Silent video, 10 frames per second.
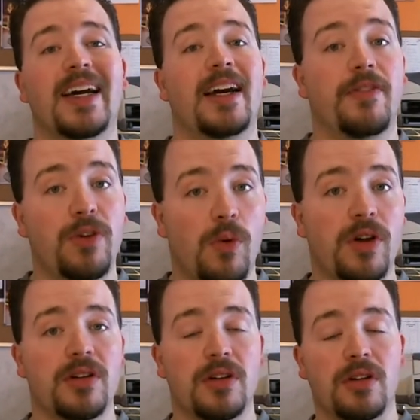And if you
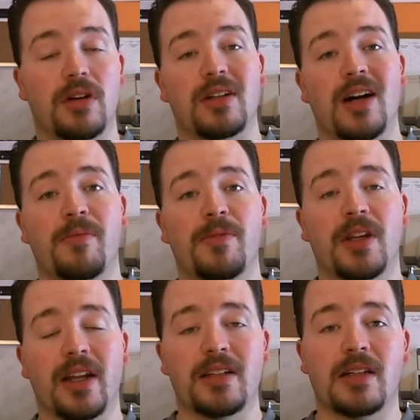want to come for the
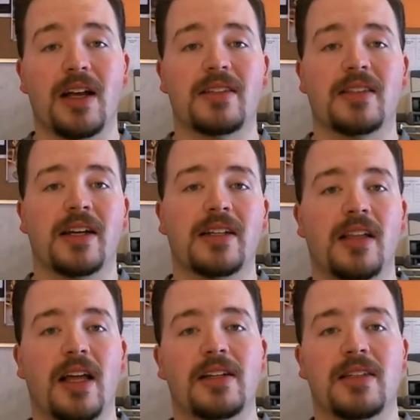next
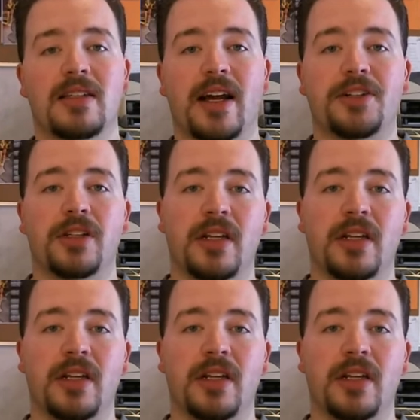class is actually